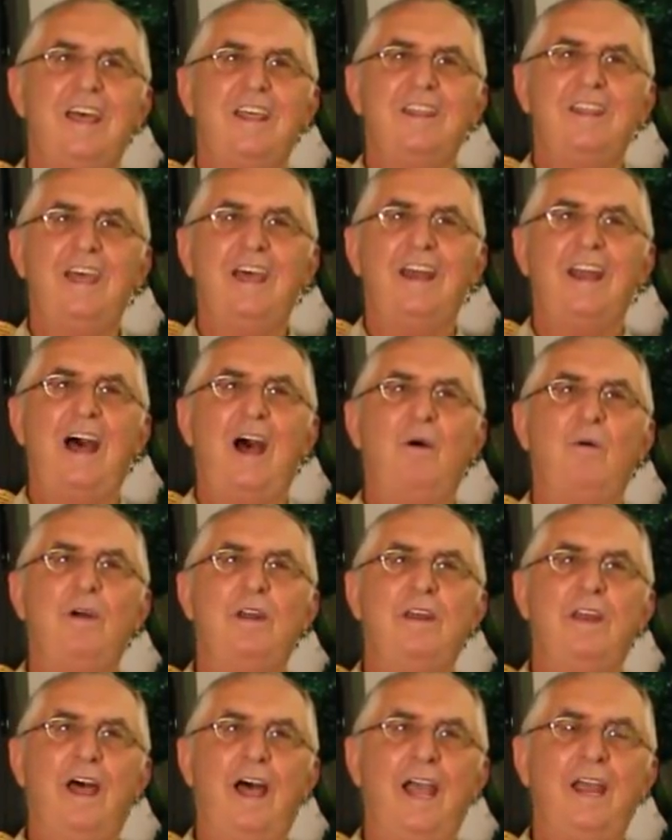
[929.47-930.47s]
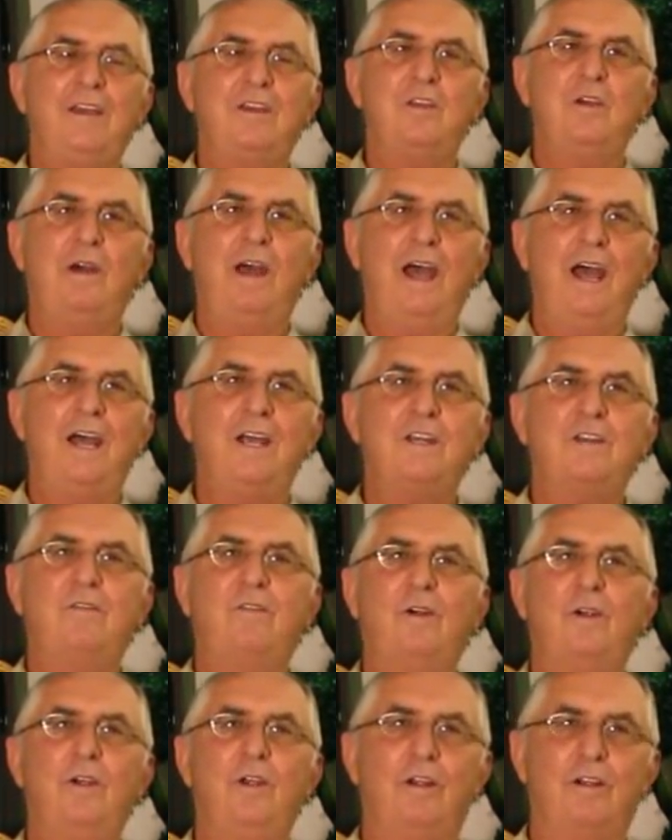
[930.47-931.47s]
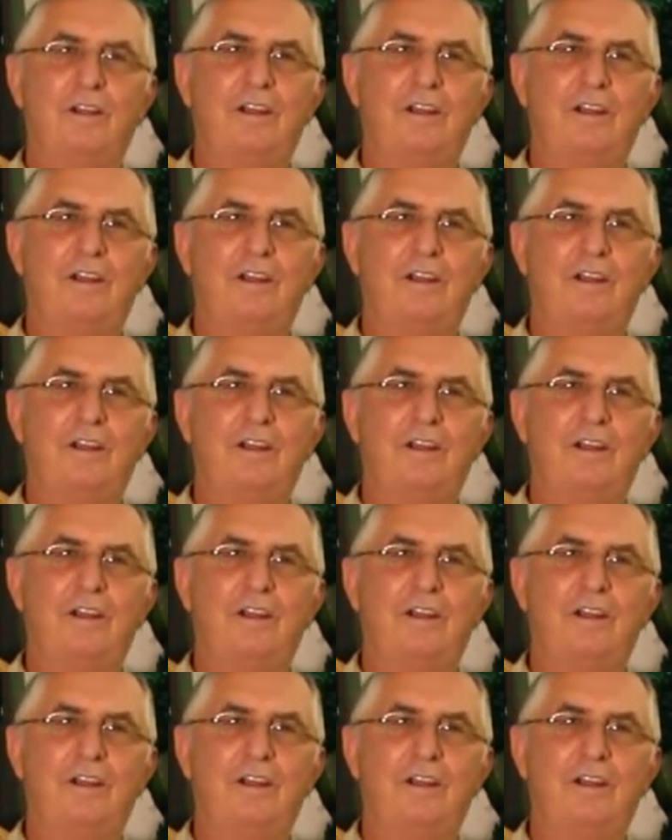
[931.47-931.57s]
that I would like to ask for your